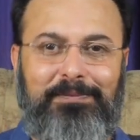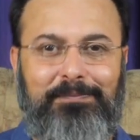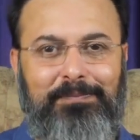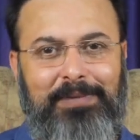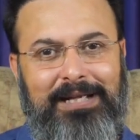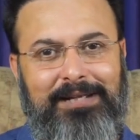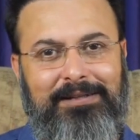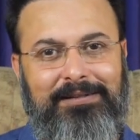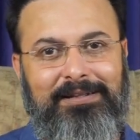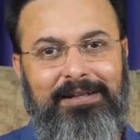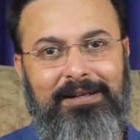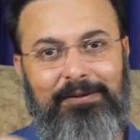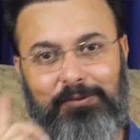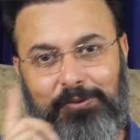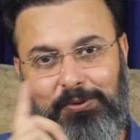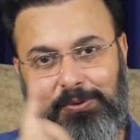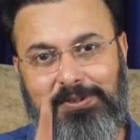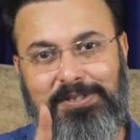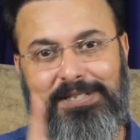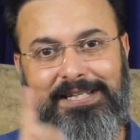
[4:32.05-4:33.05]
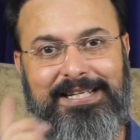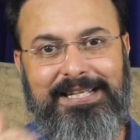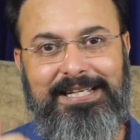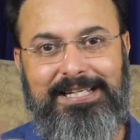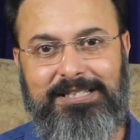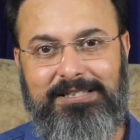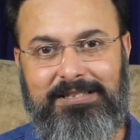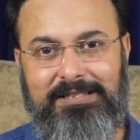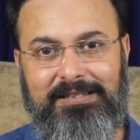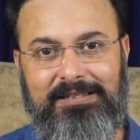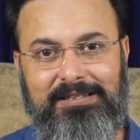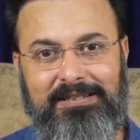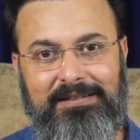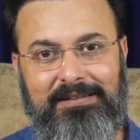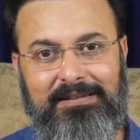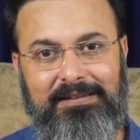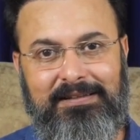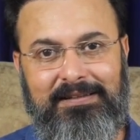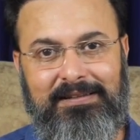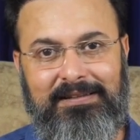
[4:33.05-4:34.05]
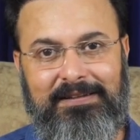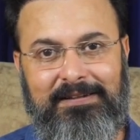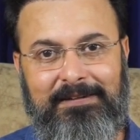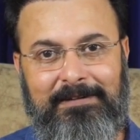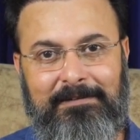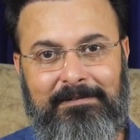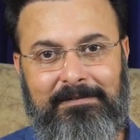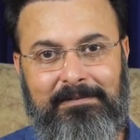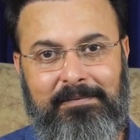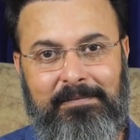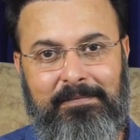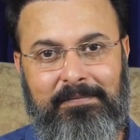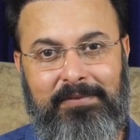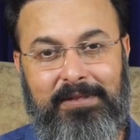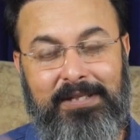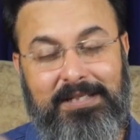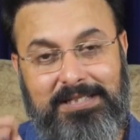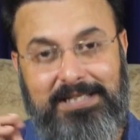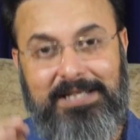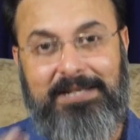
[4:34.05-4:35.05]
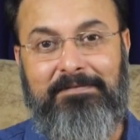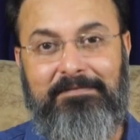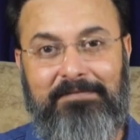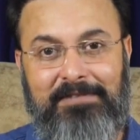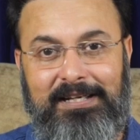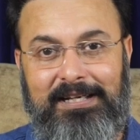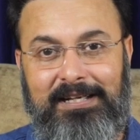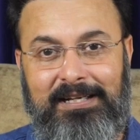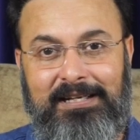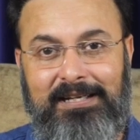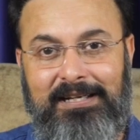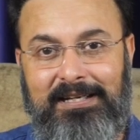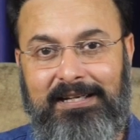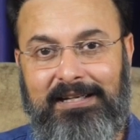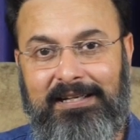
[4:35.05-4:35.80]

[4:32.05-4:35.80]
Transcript: pick those keys. Same way,